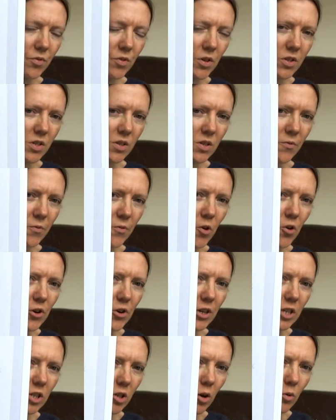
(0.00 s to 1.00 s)
There's 4
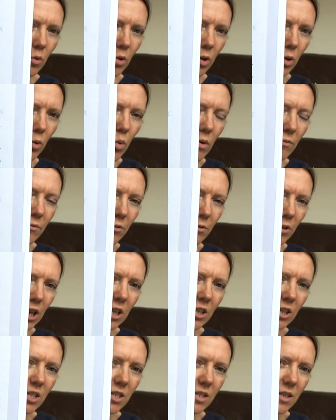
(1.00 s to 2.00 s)
in total, 1 for
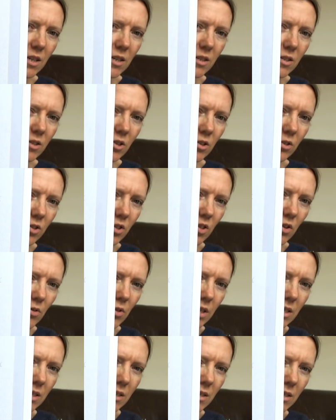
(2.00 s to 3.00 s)
each season. So
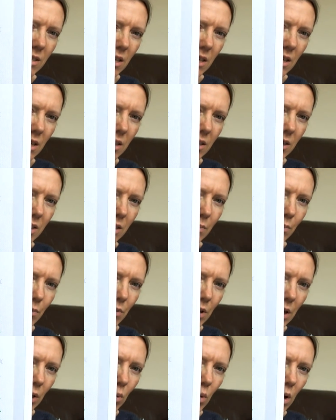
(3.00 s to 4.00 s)
this is the
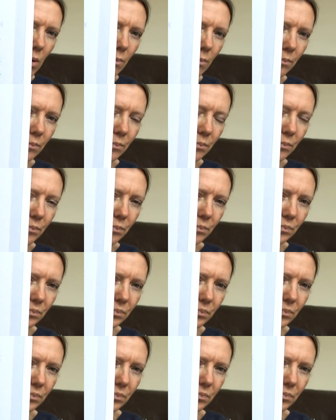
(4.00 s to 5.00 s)
spring one.
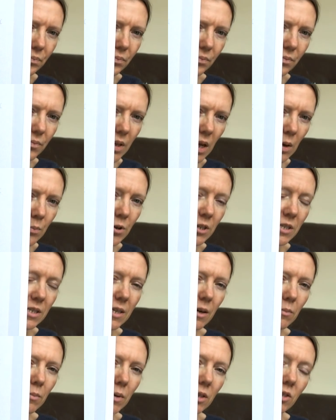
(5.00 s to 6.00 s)
I
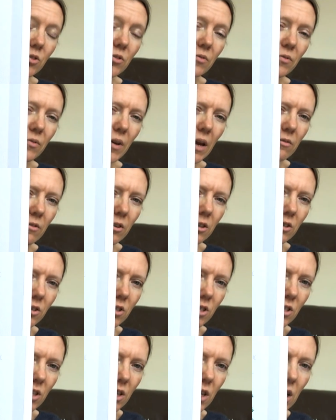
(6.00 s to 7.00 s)
printed out my 2
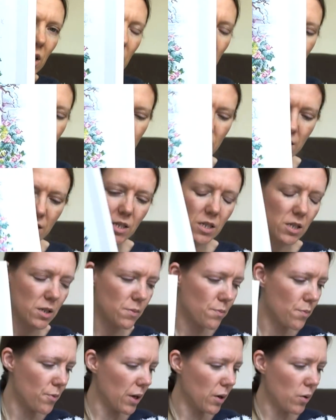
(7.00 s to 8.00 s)
favourites. That's the
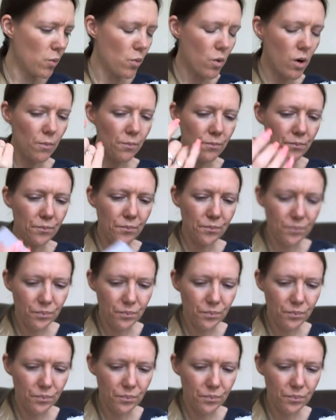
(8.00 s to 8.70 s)
spring one.